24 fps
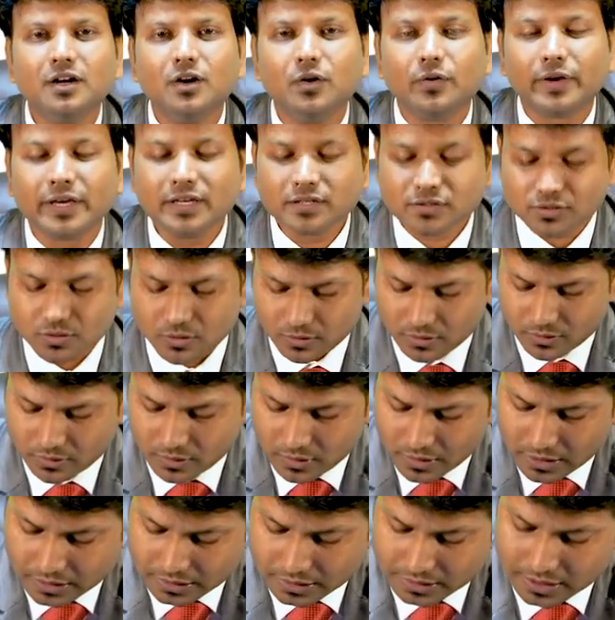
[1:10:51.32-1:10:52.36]
Okay,
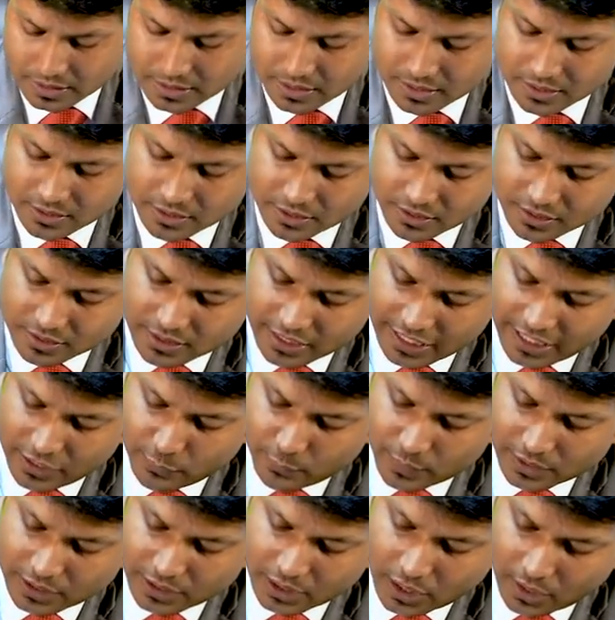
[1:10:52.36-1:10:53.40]
so this is
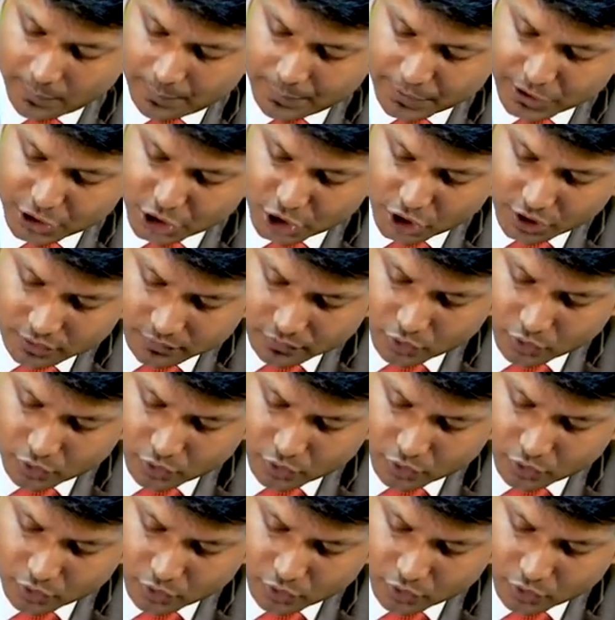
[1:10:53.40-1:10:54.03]
seen with the upper jaw